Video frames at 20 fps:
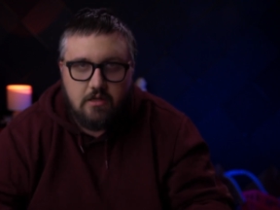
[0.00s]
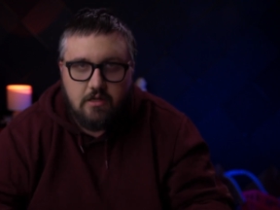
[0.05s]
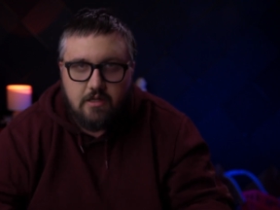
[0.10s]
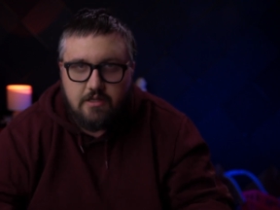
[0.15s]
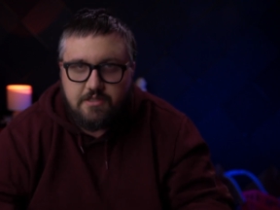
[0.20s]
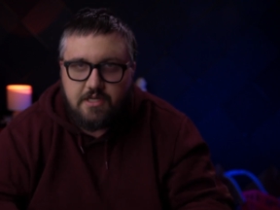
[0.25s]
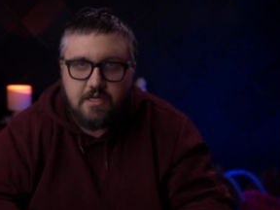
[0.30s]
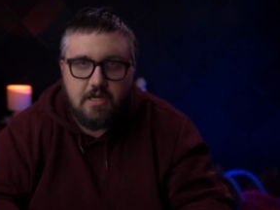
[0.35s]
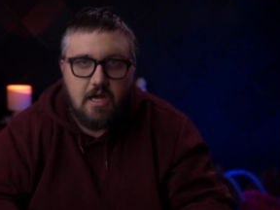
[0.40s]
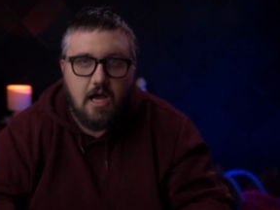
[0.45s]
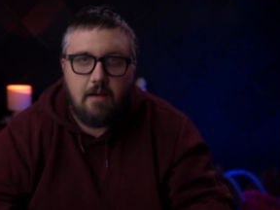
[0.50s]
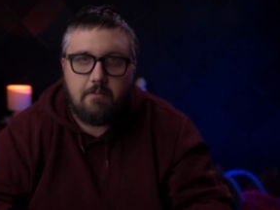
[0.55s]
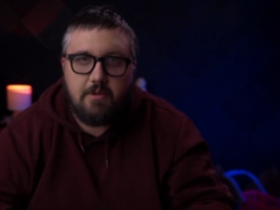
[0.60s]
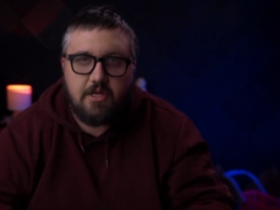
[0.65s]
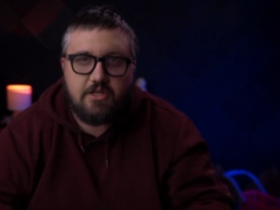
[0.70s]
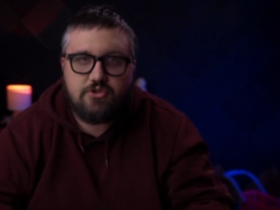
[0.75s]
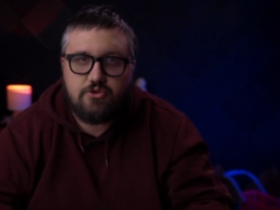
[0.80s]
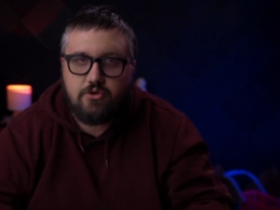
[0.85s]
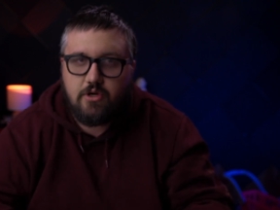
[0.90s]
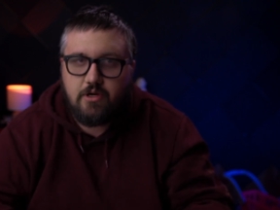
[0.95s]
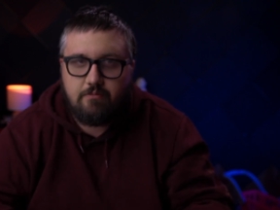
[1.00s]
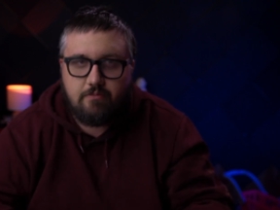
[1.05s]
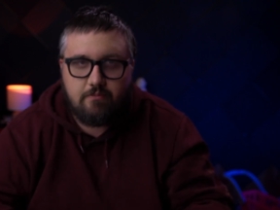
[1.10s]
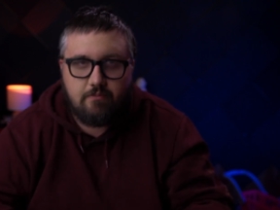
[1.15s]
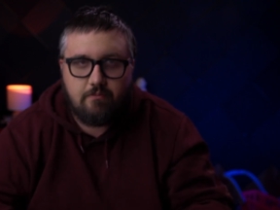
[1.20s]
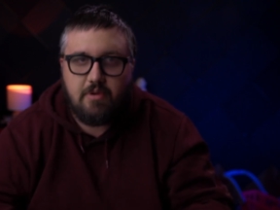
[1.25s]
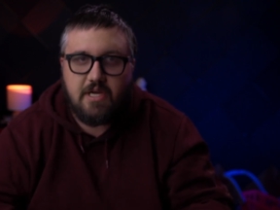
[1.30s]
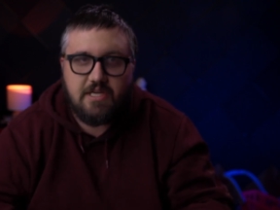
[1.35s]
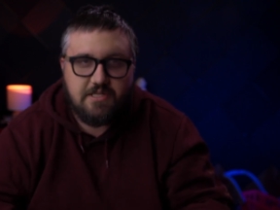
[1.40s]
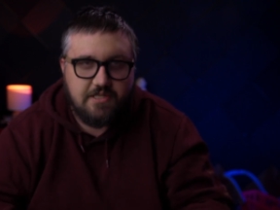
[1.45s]
It's a comic
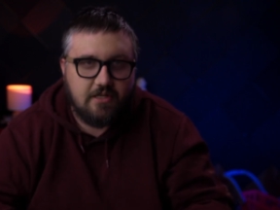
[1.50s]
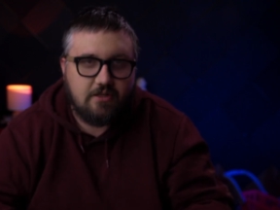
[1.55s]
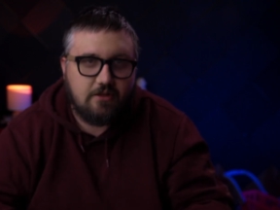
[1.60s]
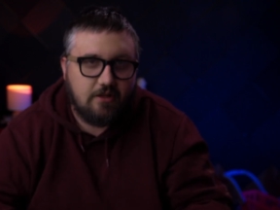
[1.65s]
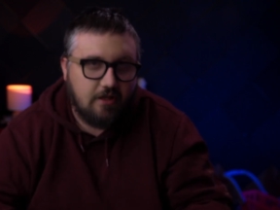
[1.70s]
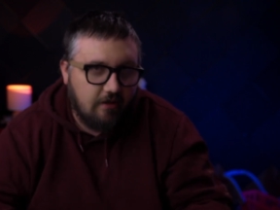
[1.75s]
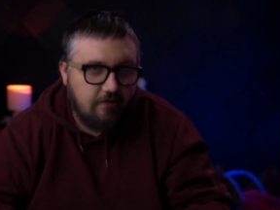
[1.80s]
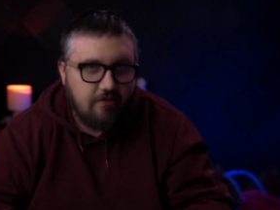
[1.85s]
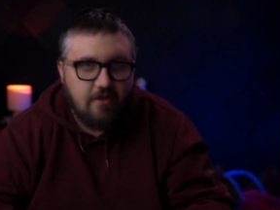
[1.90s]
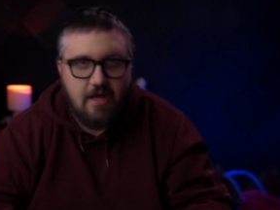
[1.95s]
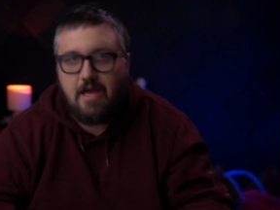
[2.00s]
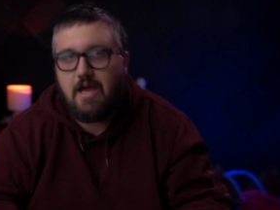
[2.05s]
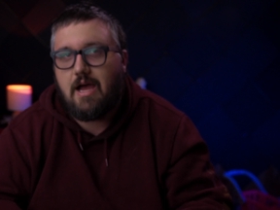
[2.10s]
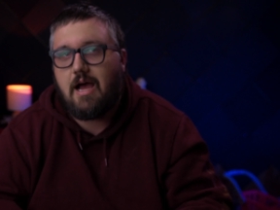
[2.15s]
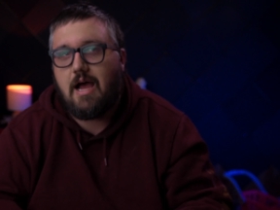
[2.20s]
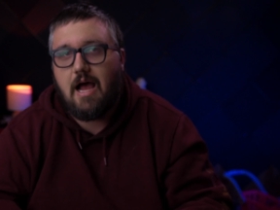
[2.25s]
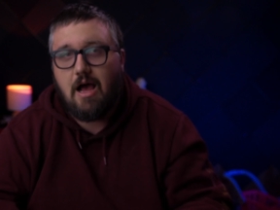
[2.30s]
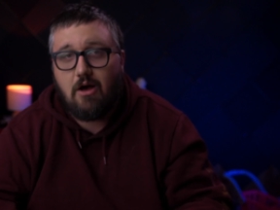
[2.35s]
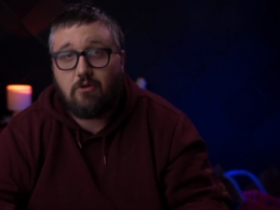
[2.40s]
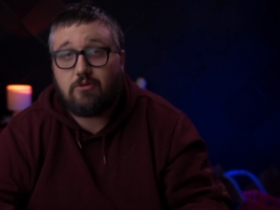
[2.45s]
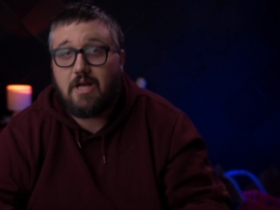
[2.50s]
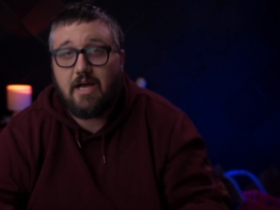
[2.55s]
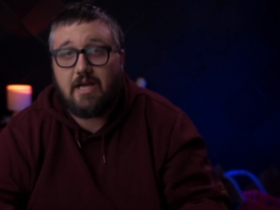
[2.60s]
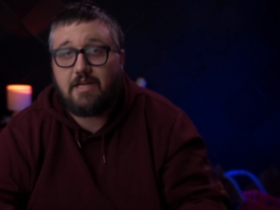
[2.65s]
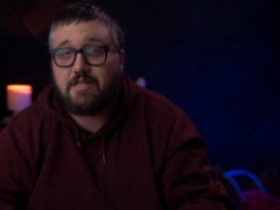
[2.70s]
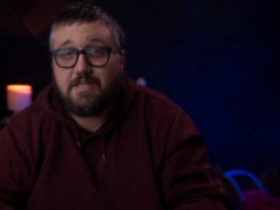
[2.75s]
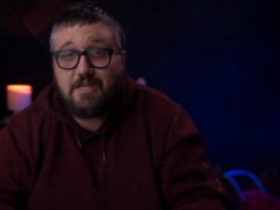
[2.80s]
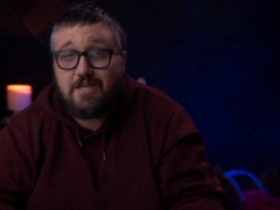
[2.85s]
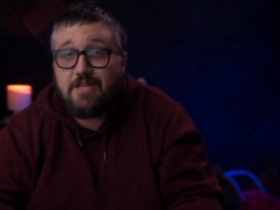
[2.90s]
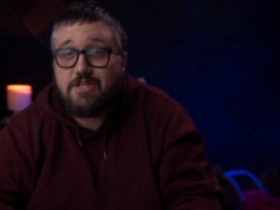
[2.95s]
strip, basically, that
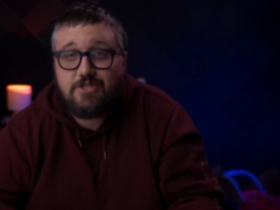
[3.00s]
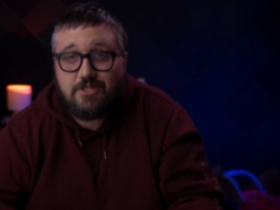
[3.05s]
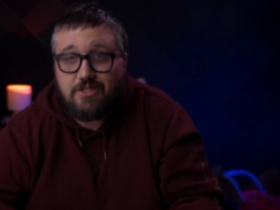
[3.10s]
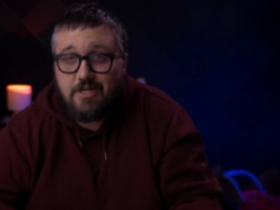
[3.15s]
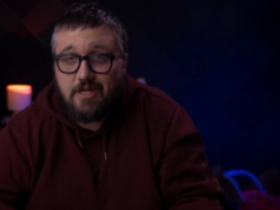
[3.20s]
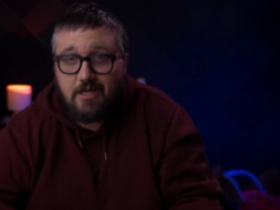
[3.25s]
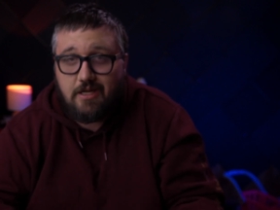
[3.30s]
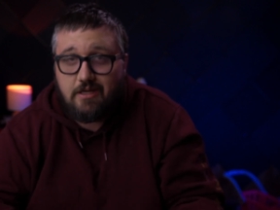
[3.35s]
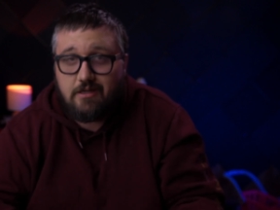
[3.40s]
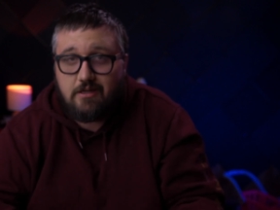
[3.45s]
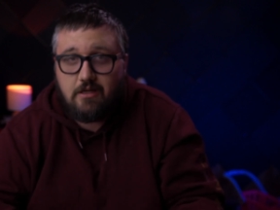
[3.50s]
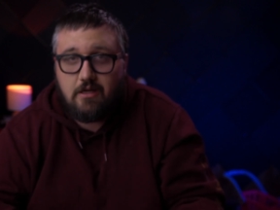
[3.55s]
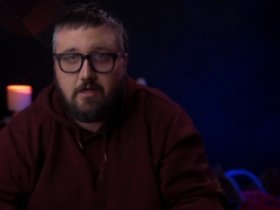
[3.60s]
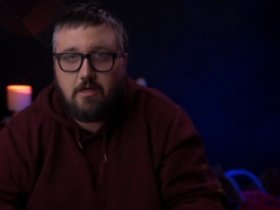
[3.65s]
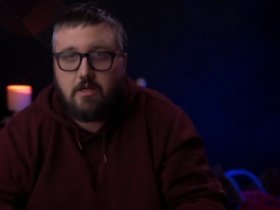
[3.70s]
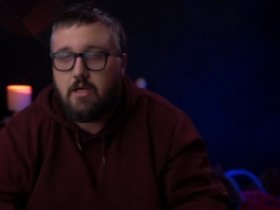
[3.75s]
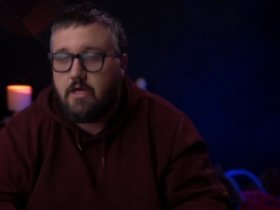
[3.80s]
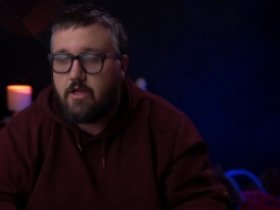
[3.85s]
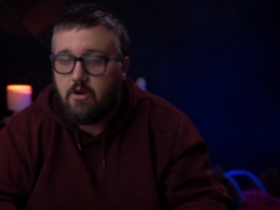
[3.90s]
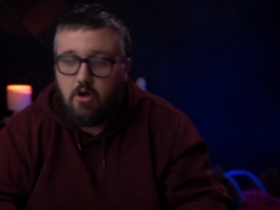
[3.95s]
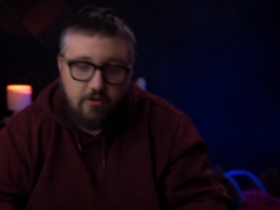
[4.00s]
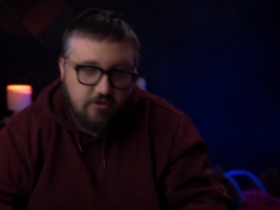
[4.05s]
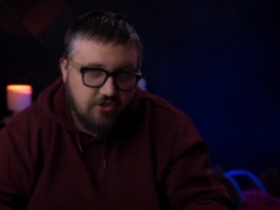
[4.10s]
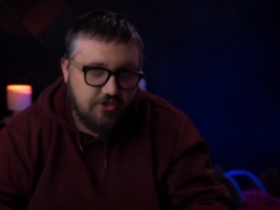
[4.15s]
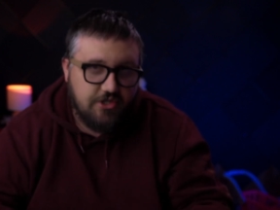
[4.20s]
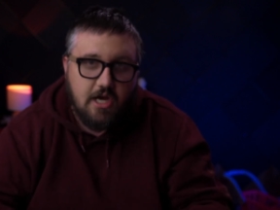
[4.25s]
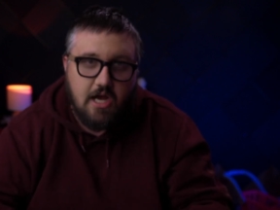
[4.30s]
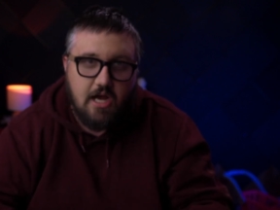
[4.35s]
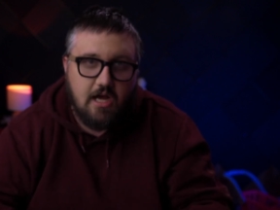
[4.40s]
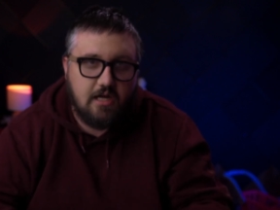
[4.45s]
outlines each scene and all the
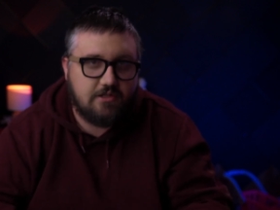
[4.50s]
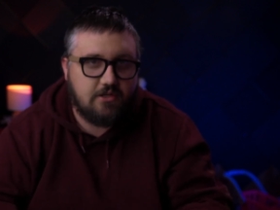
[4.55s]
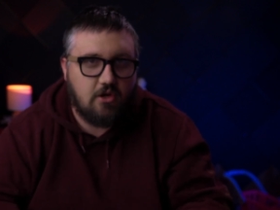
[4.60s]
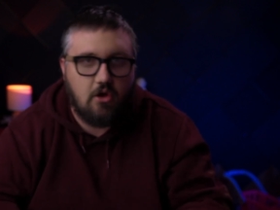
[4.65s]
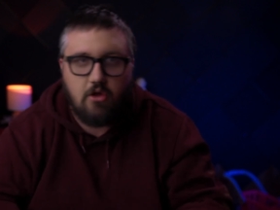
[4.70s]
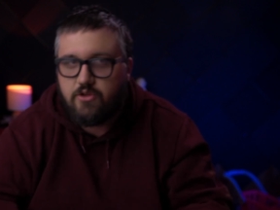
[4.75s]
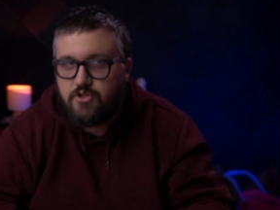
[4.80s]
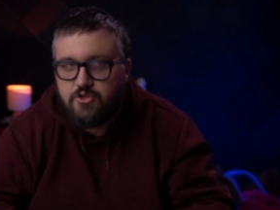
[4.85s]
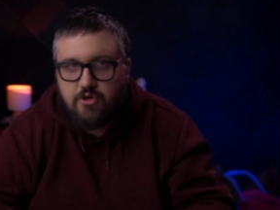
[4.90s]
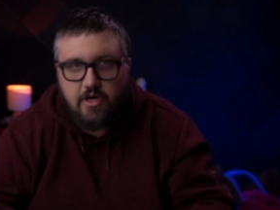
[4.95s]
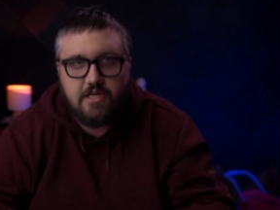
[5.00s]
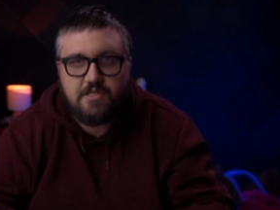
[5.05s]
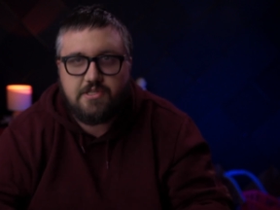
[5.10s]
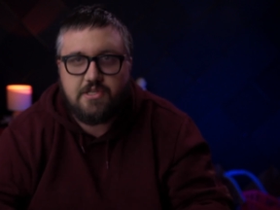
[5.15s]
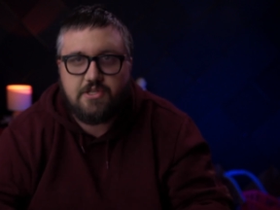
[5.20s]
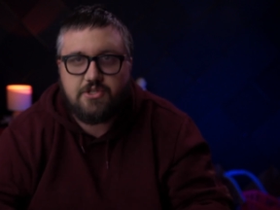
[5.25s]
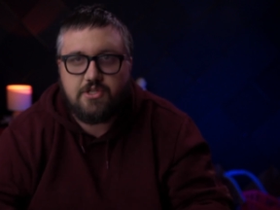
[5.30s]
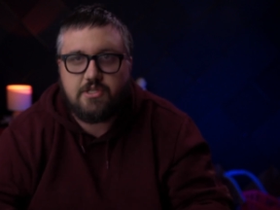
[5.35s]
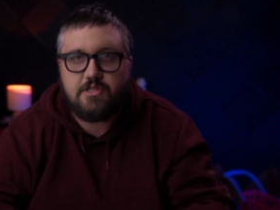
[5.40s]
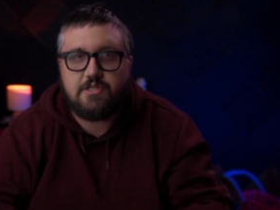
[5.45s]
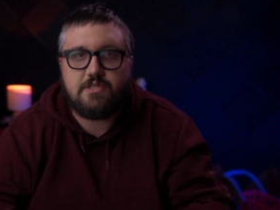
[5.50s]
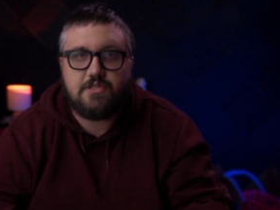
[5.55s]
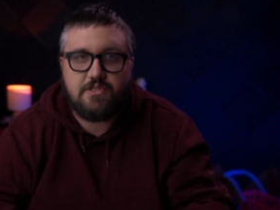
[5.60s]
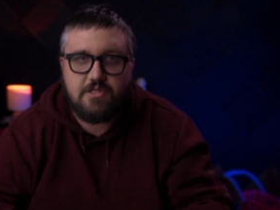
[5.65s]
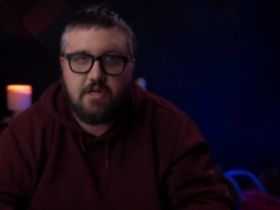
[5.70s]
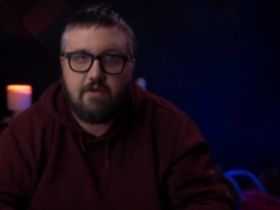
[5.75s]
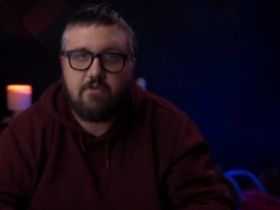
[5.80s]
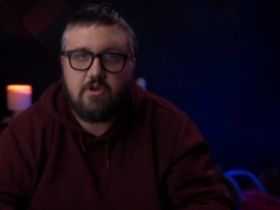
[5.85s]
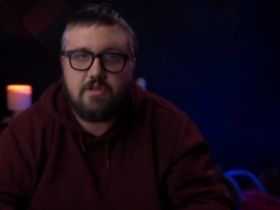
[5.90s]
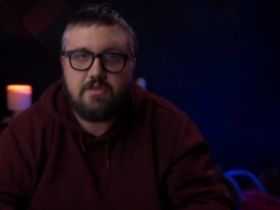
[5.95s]
shots, all the transitions, and
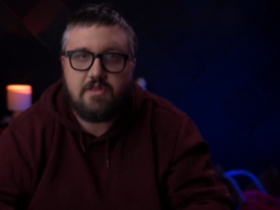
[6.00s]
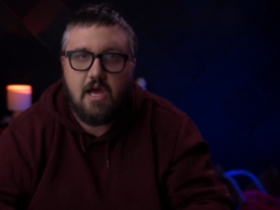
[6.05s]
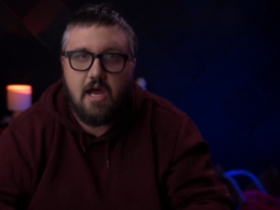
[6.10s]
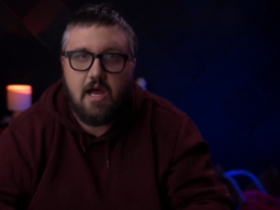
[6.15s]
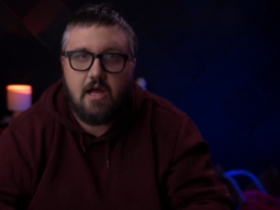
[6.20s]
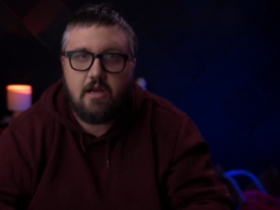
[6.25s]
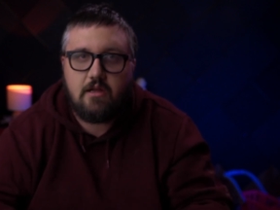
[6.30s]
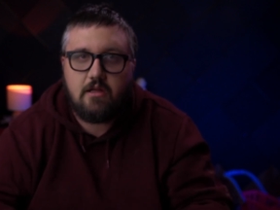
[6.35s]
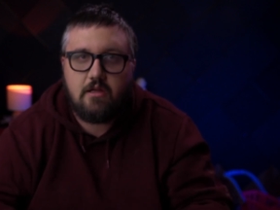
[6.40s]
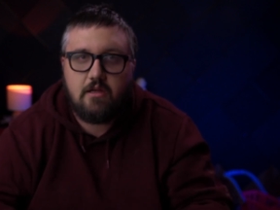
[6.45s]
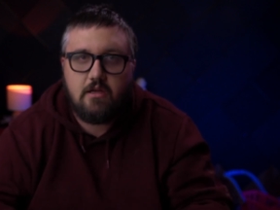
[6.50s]
stuff like that.